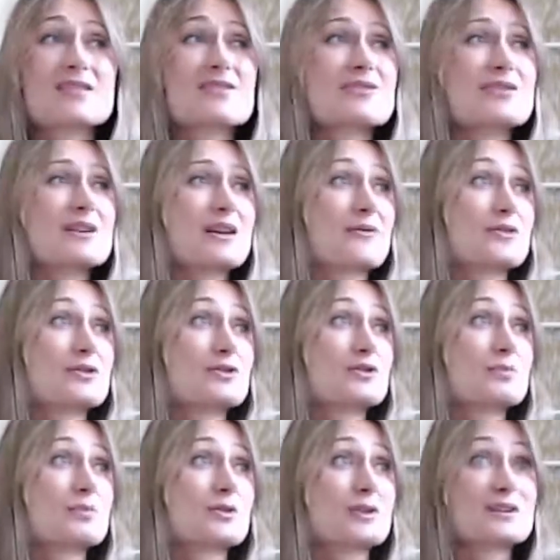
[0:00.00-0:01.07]
thought, if a
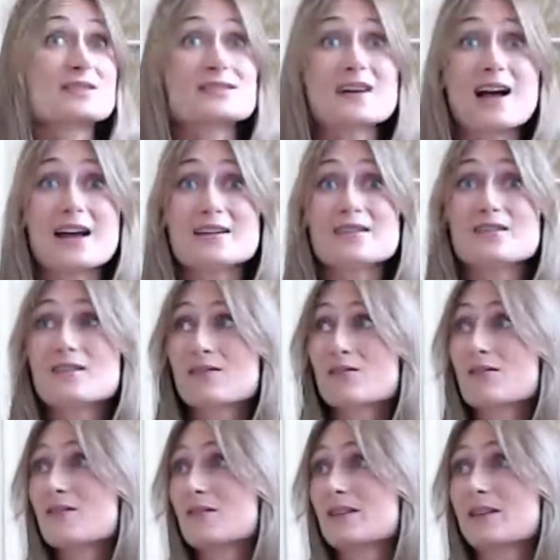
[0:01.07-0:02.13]
super excited
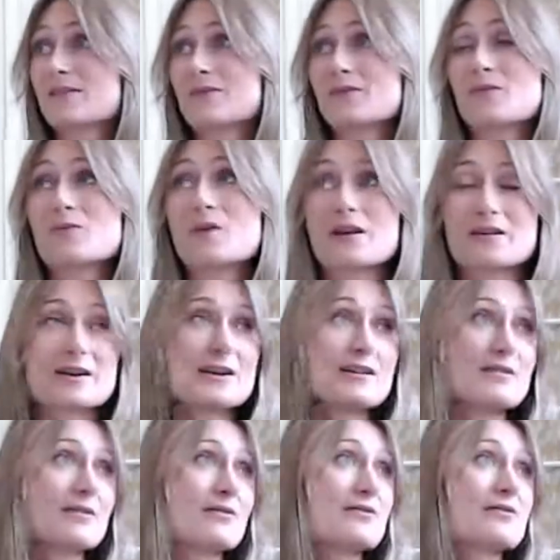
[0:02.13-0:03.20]
thought, if a worried
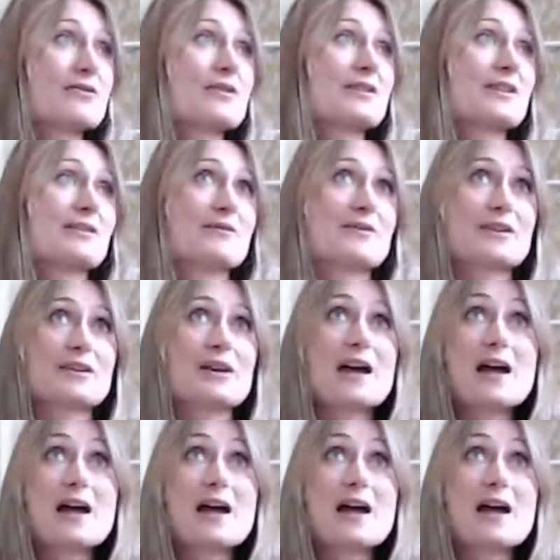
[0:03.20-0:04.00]
thought, if a